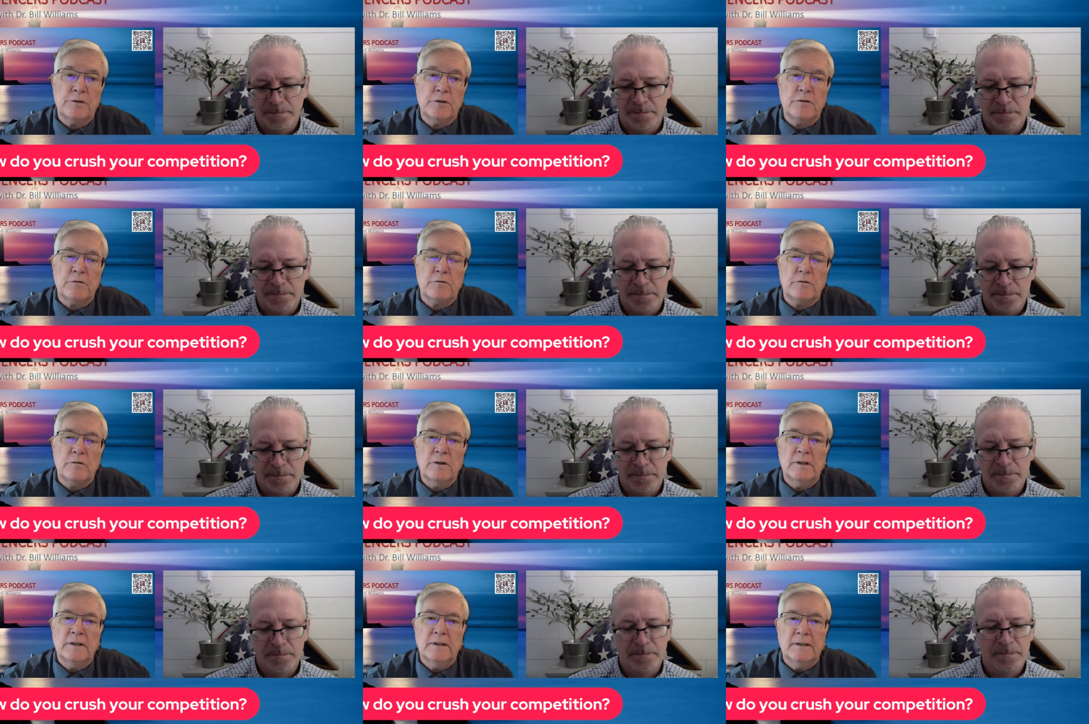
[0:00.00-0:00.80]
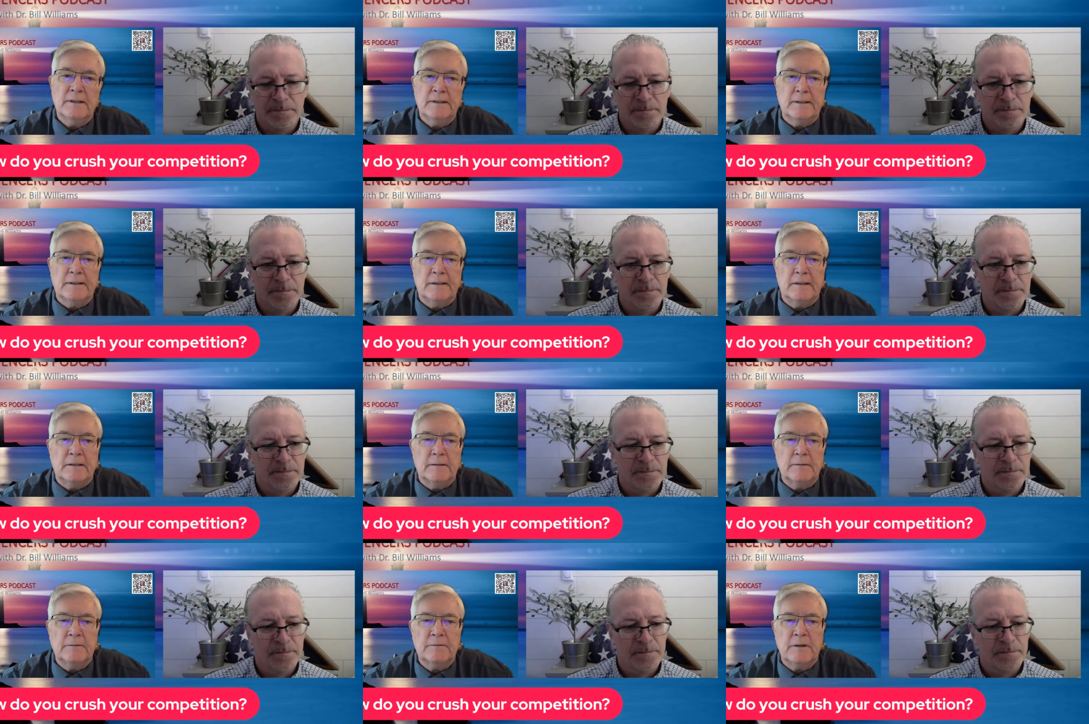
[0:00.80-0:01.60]
Speaker 1: other
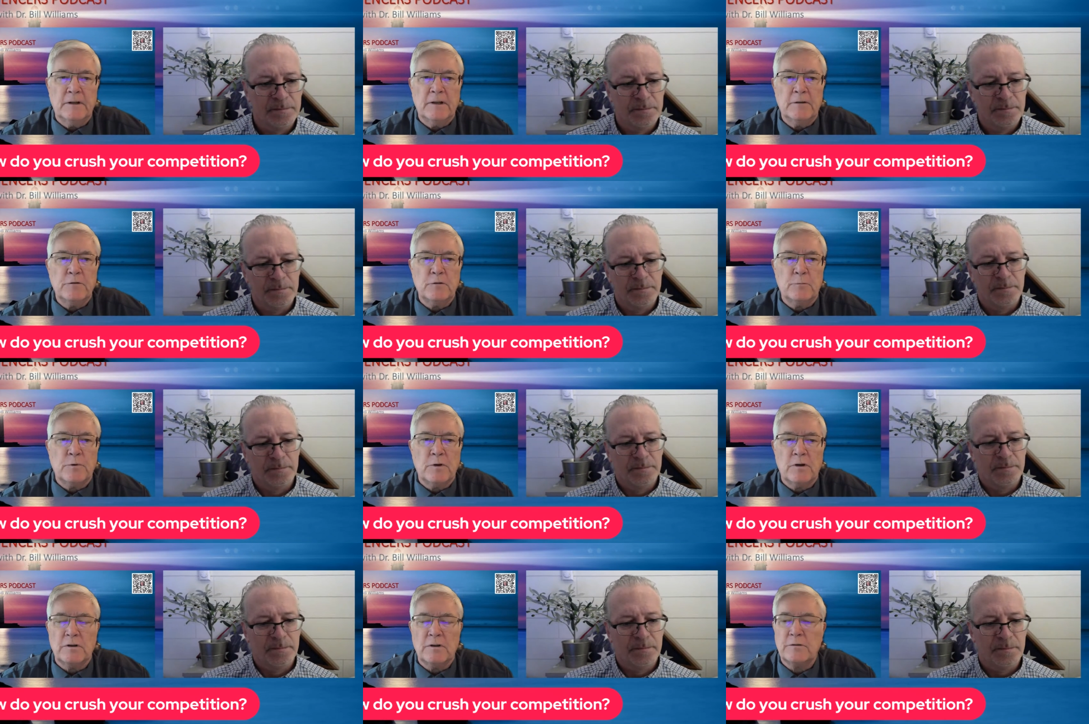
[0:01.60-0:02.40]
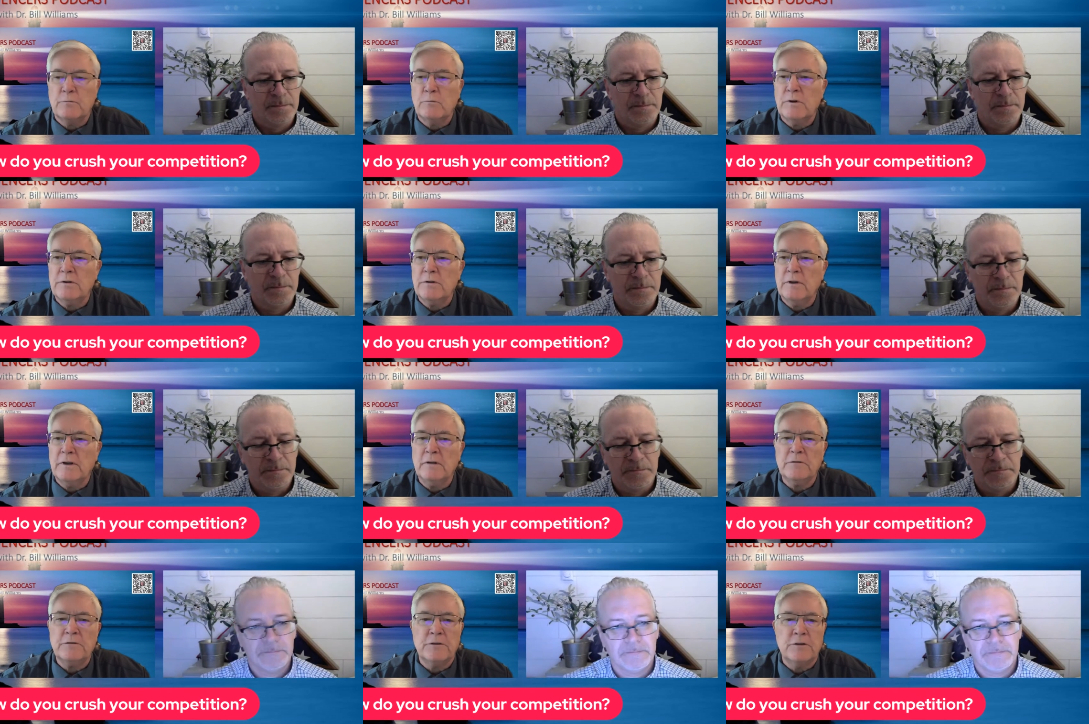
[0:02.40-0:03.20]
uh, financial products. What
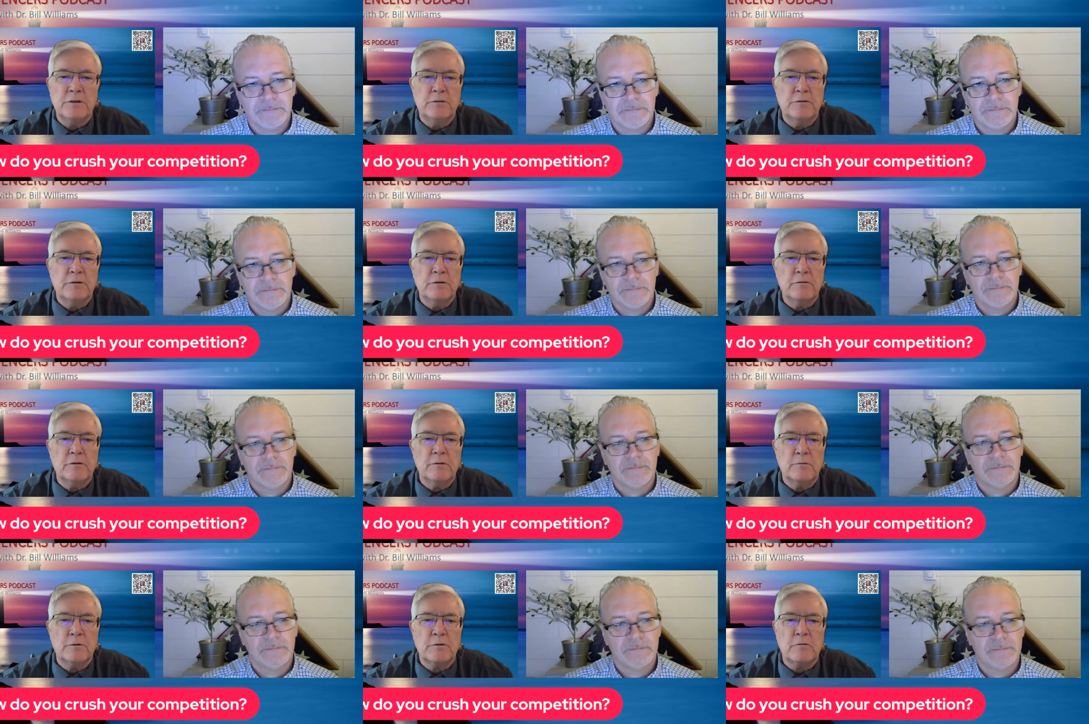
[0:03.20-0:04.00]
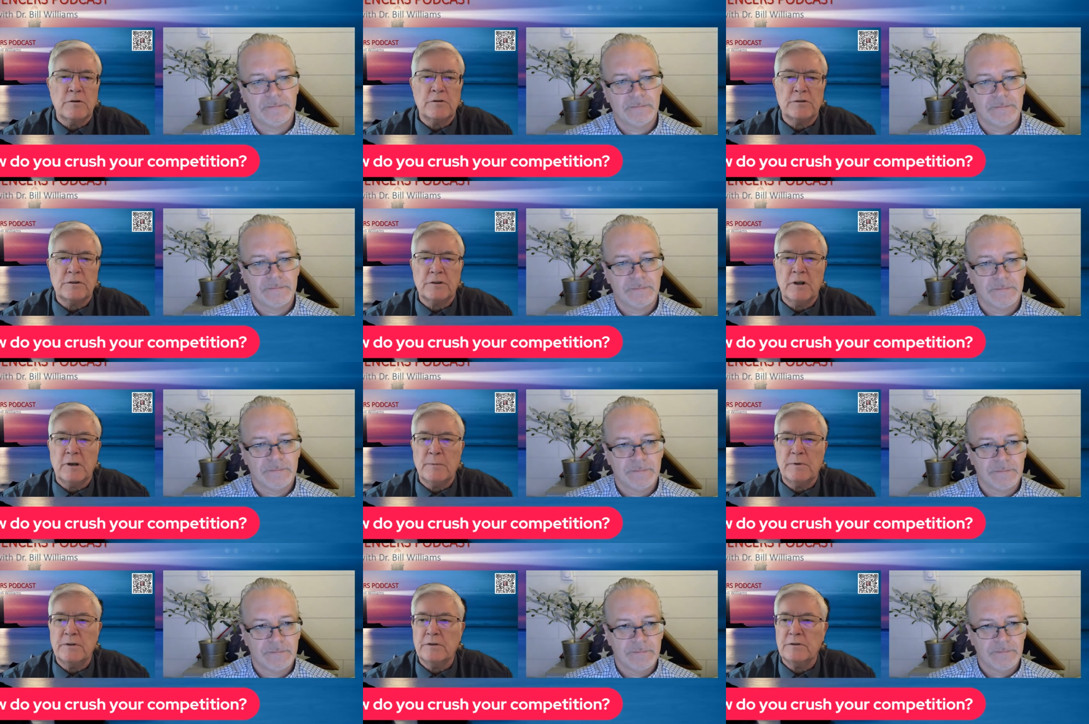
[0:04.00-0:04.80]
else do you do that would crush the
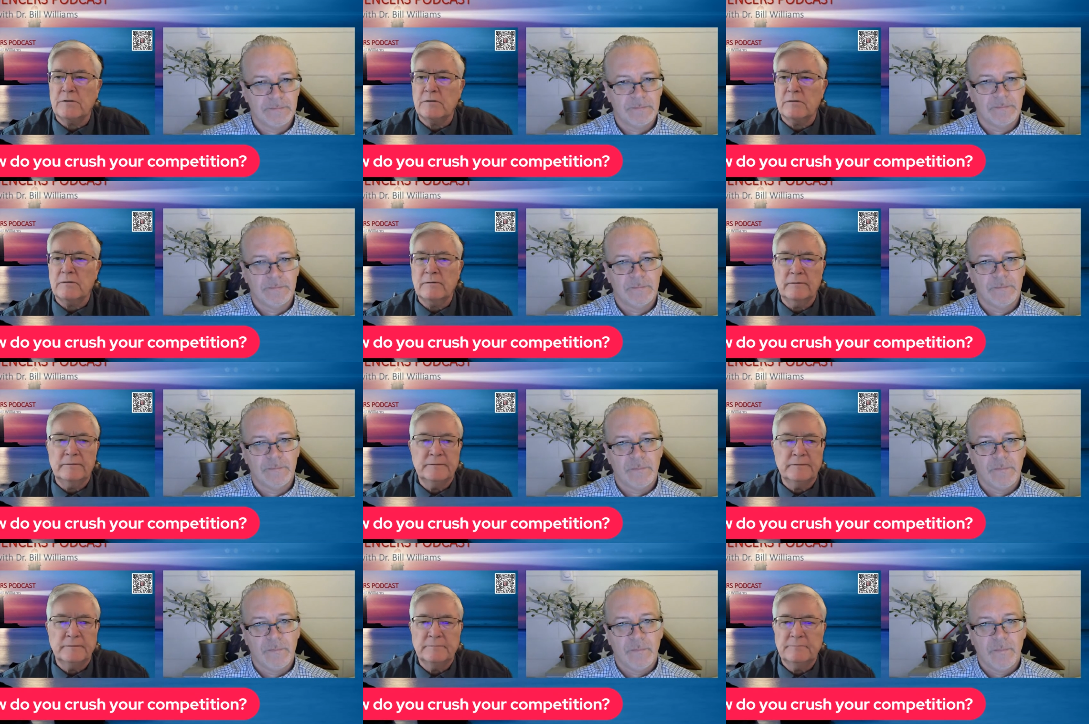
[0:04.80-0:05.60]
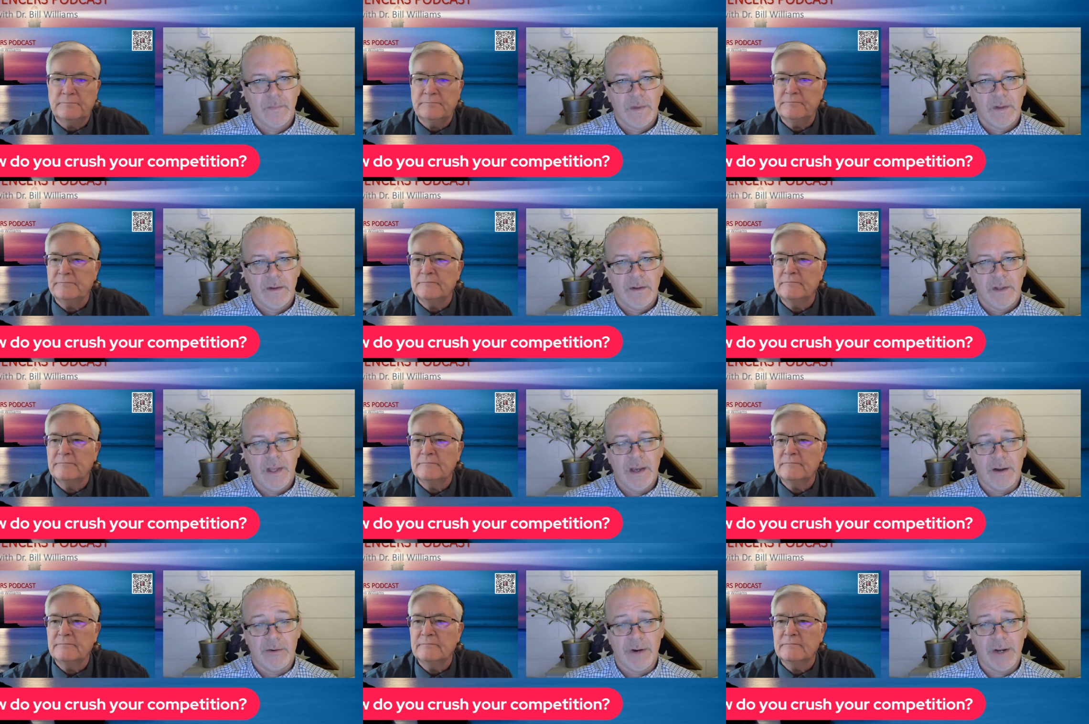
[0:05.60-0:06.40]
competition?
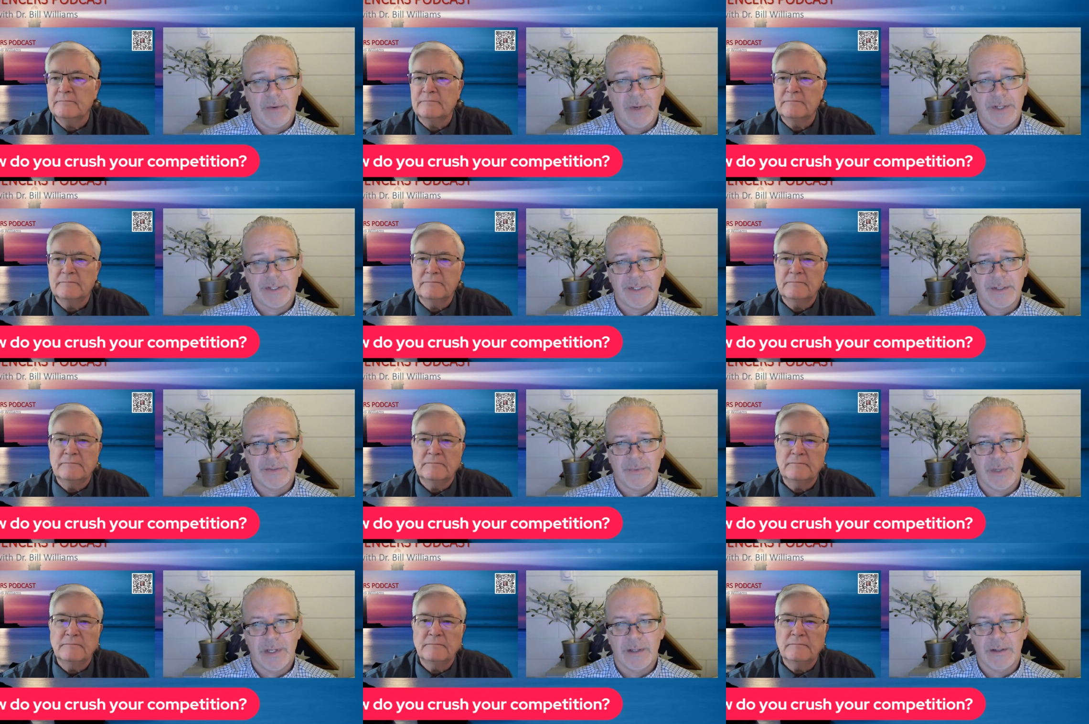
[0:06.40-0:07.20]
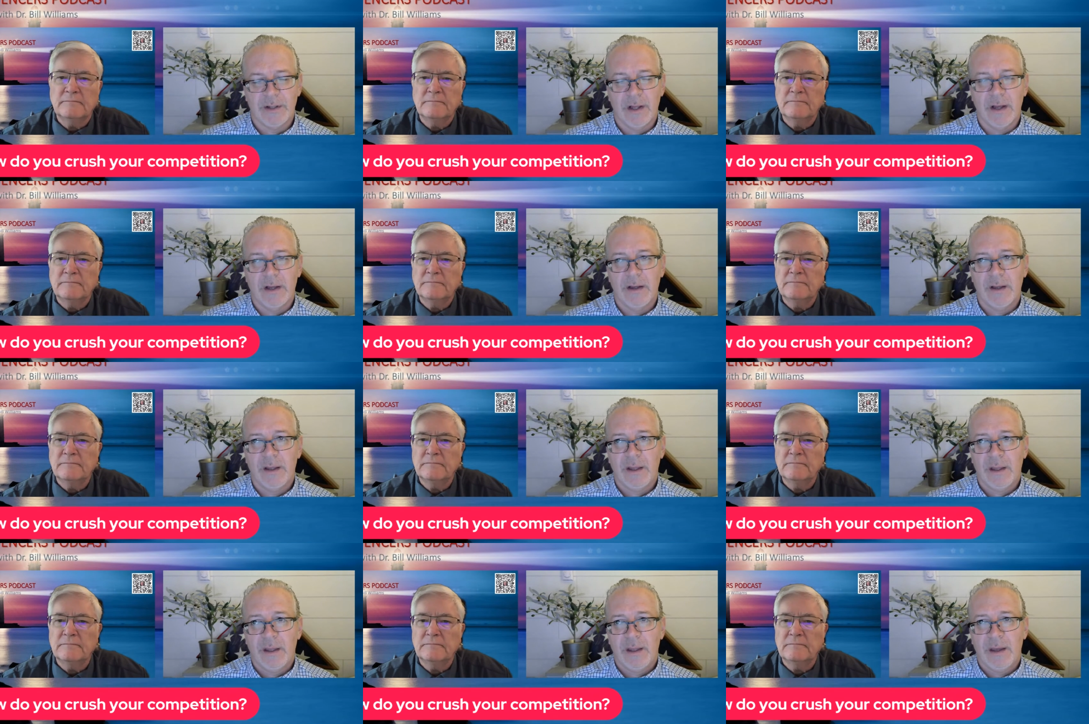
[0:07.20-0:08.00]
Speaker 2: Yeah, great question as well.
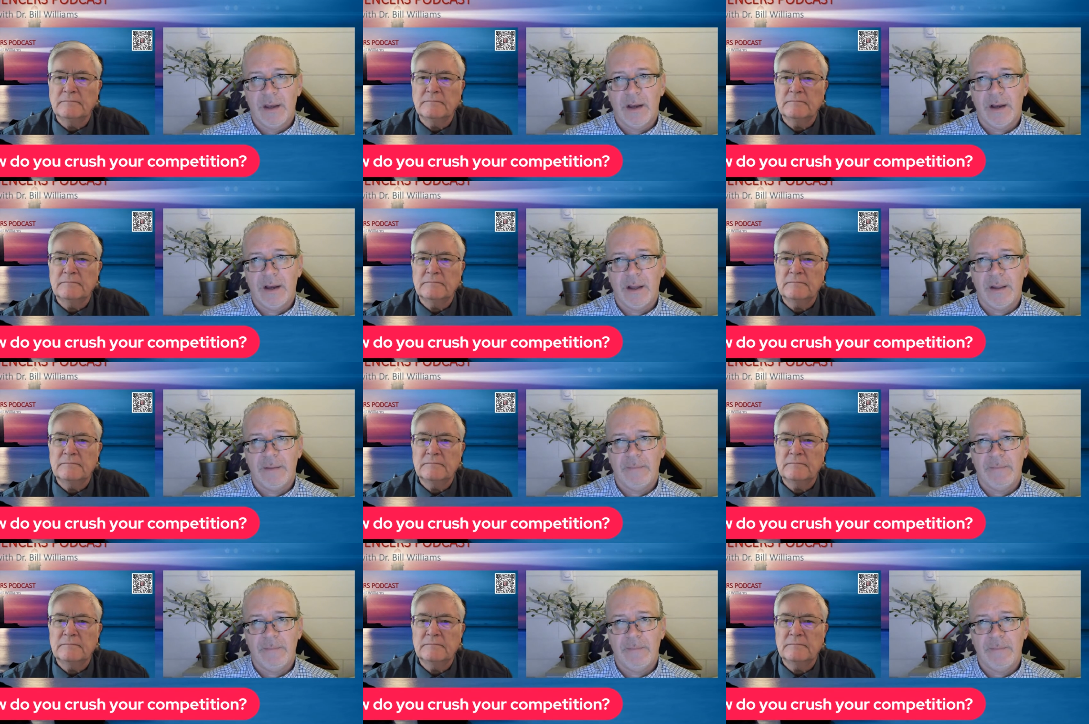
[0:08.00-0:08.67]
Uh,